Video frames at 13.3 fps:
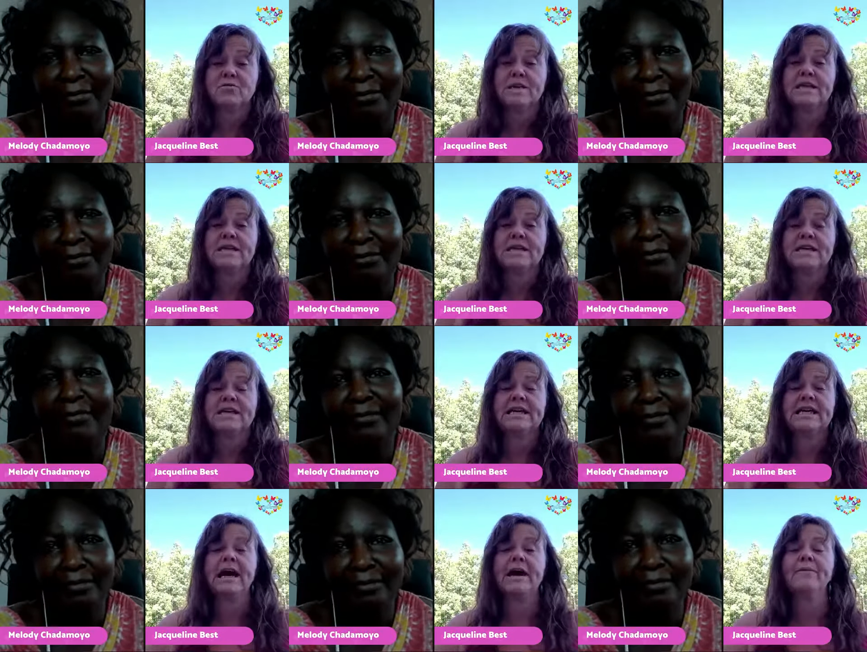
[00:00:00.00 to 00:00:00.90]
Speaker 1: really mm.
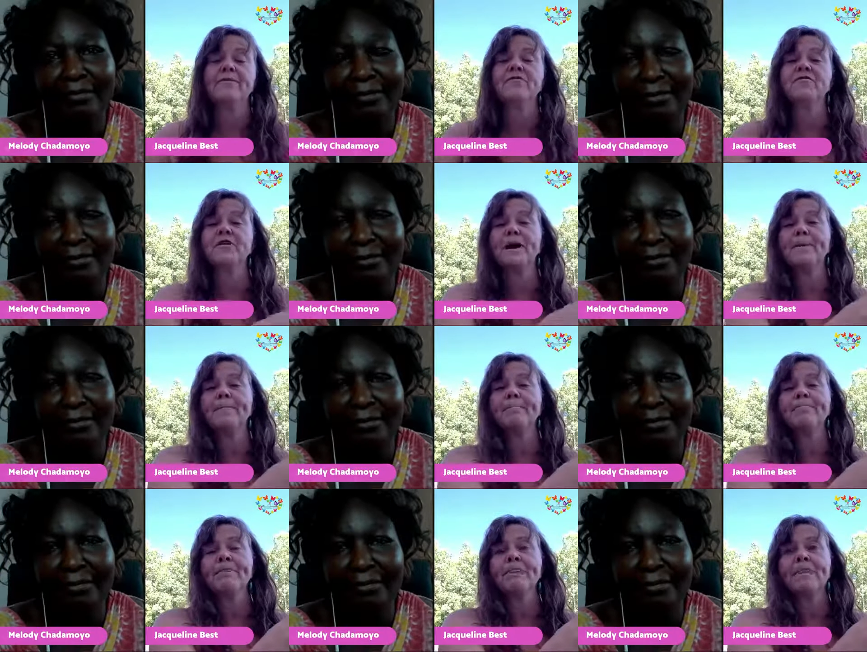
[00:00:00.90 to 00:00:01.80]
come
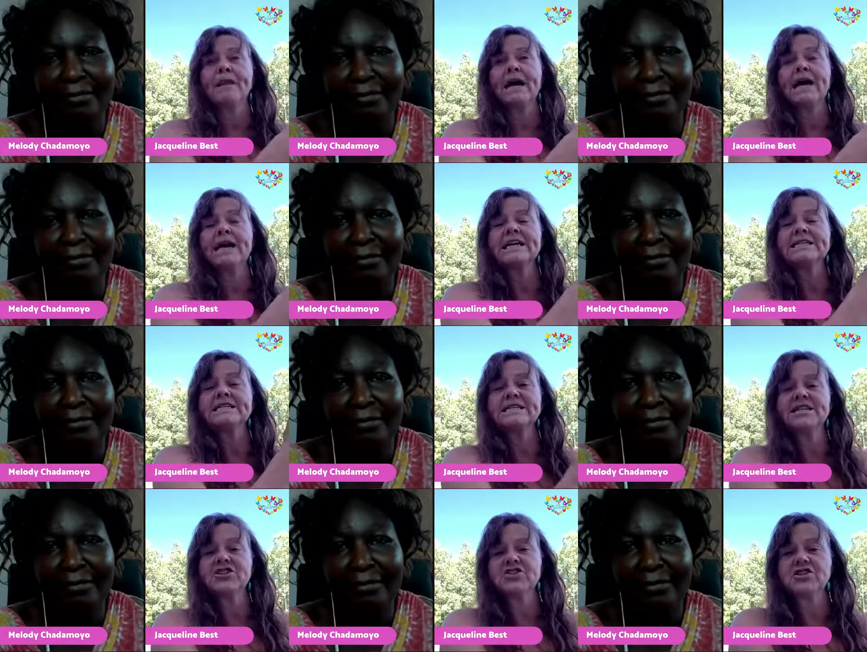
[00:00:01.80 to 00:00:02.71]
from a
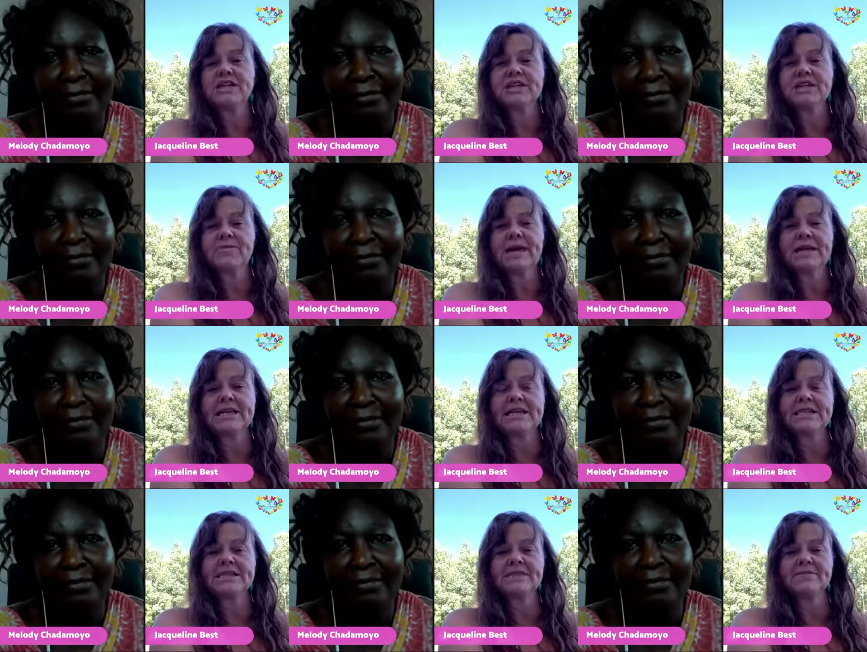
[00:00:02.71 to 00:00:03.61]
conditioning
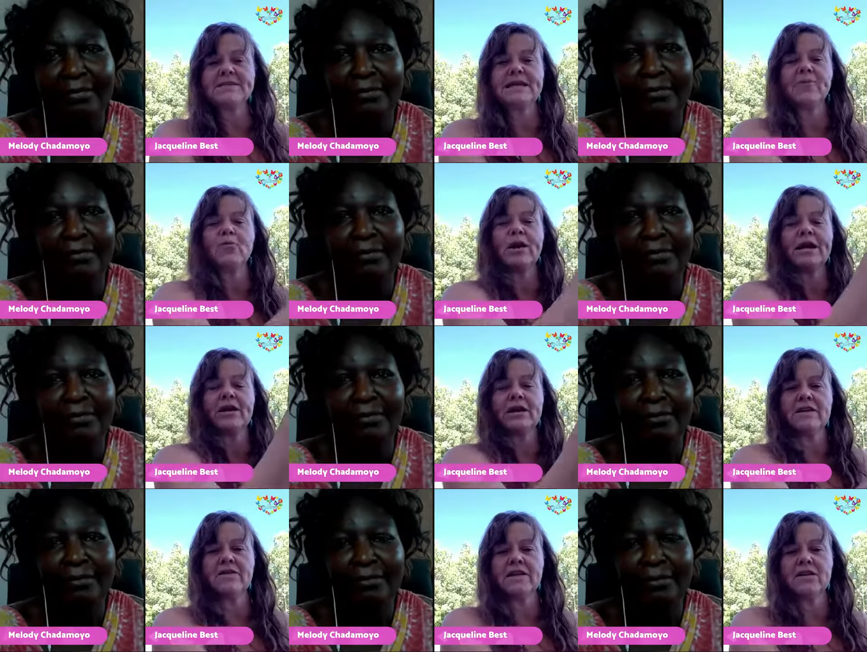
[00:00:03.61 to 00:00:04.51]
mechanism somewhere
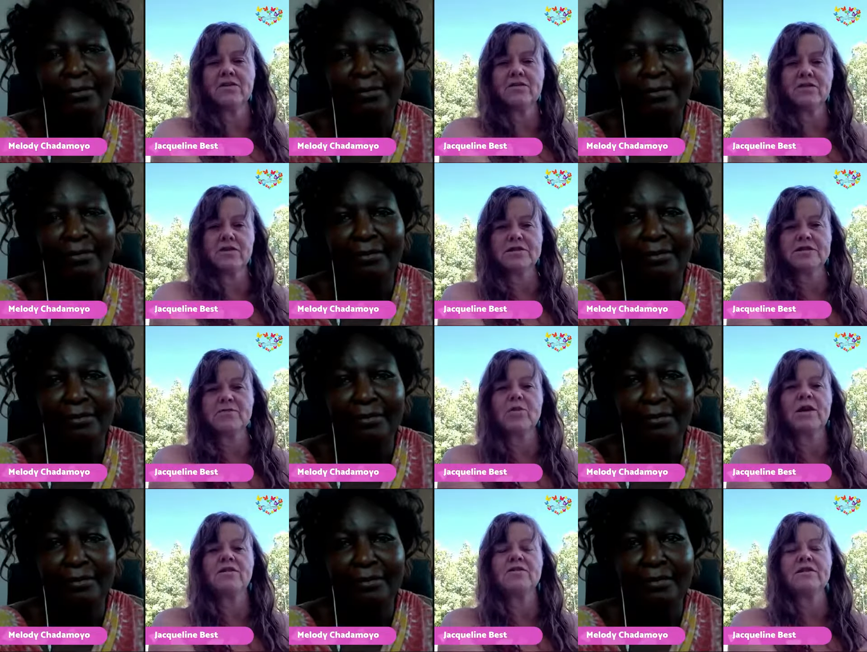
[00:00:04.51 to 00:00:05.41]
in the universe,
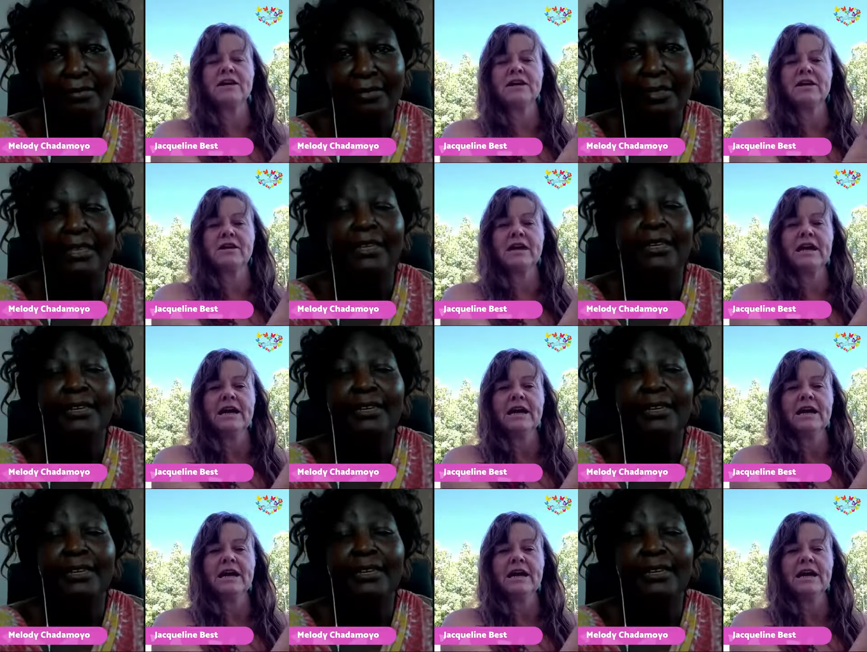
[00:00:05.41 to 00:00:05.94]
whether they're